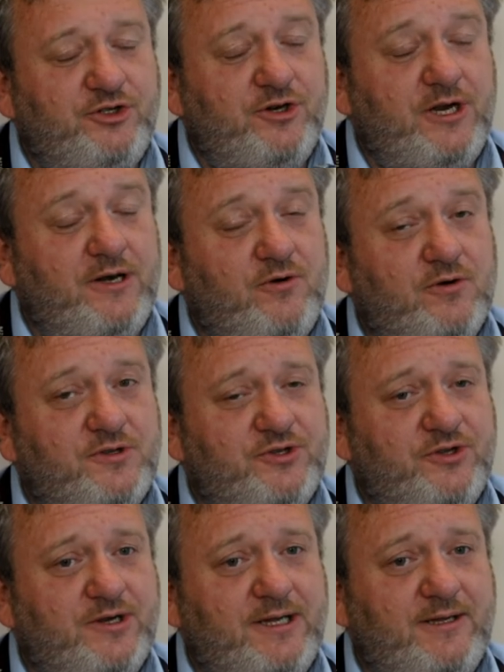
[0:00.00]
shooting
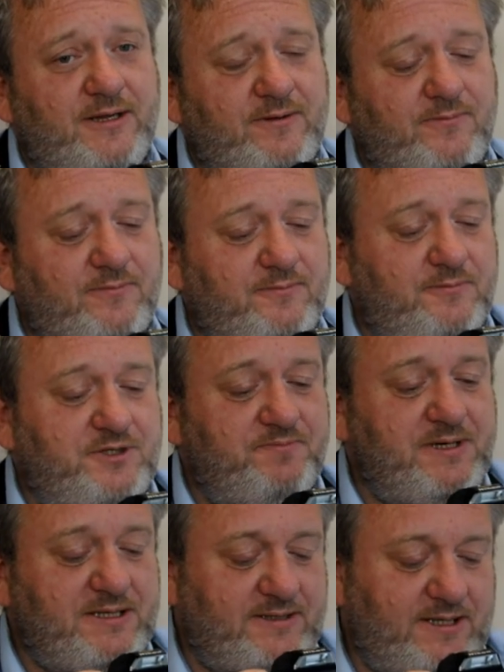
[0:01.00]
horizontally, which
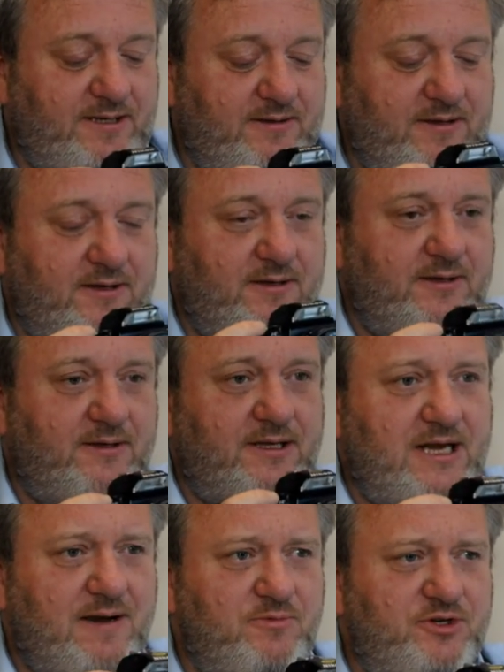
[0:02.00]
means that the
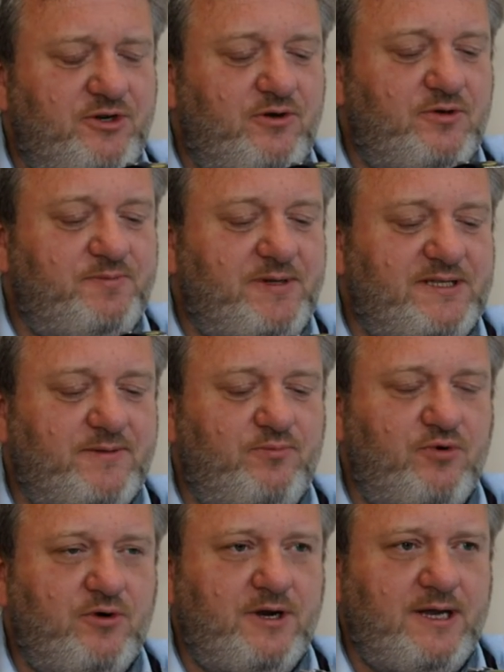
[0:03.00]
camera should always be
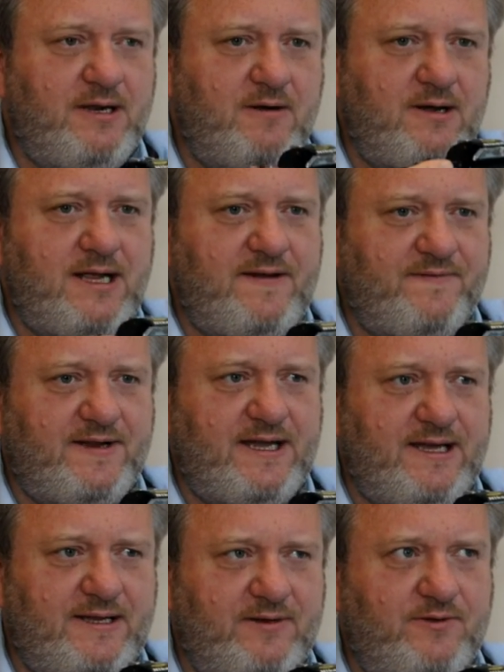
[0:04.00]
supported in your left
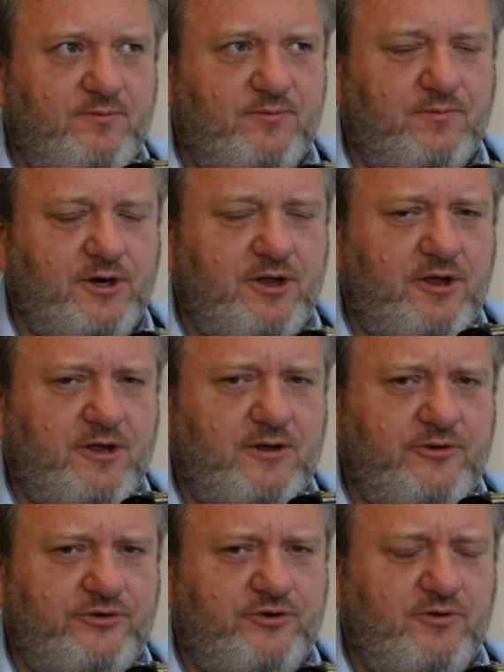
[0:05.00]
hand where you
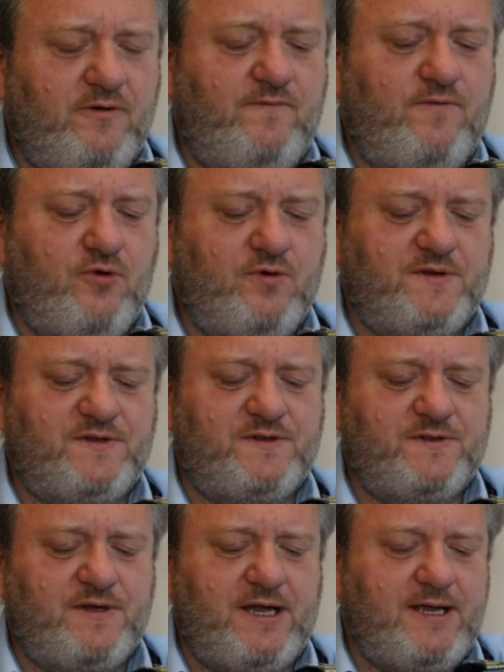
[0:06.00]
can control the
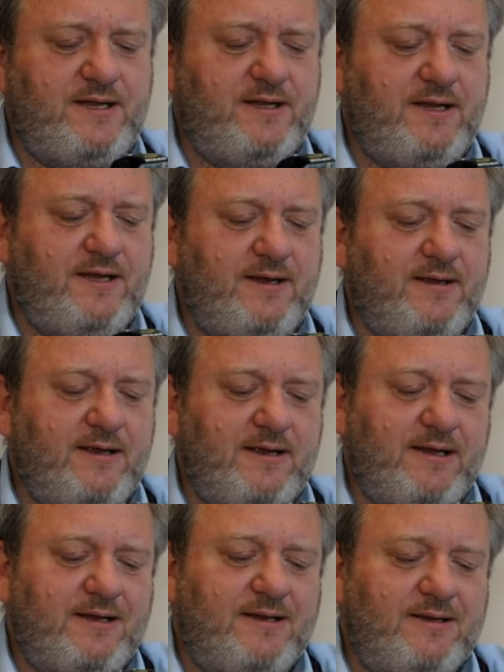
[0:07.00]
focus and the
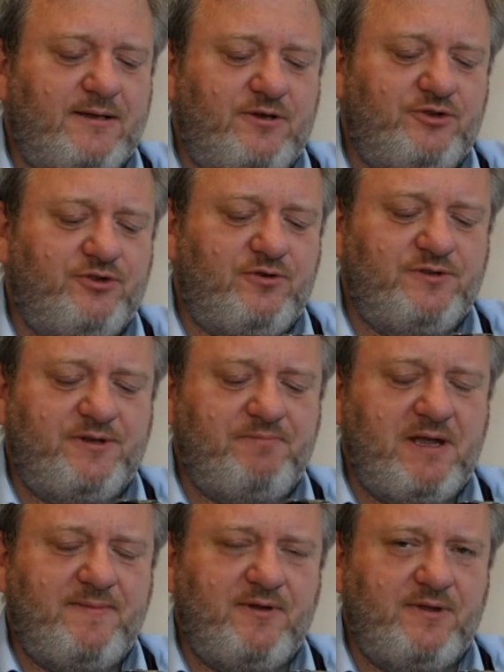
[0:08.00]
controls that
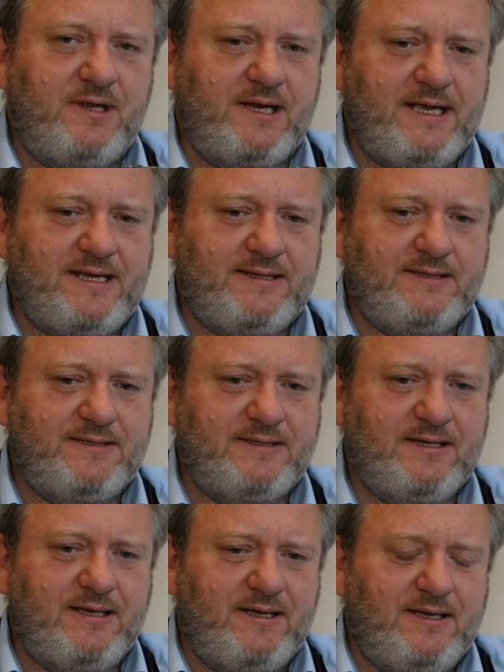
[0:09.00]
may be on the lens.
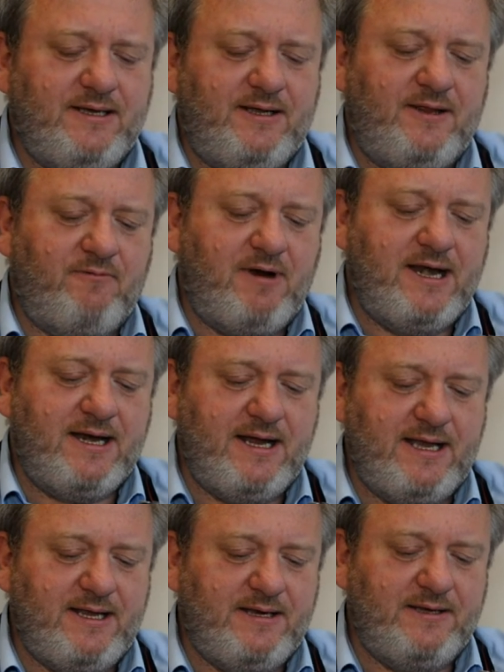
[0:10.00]
And the right
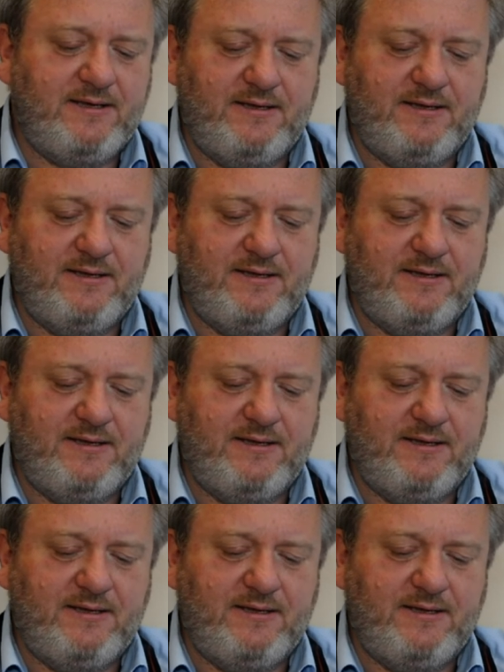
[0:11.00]
hand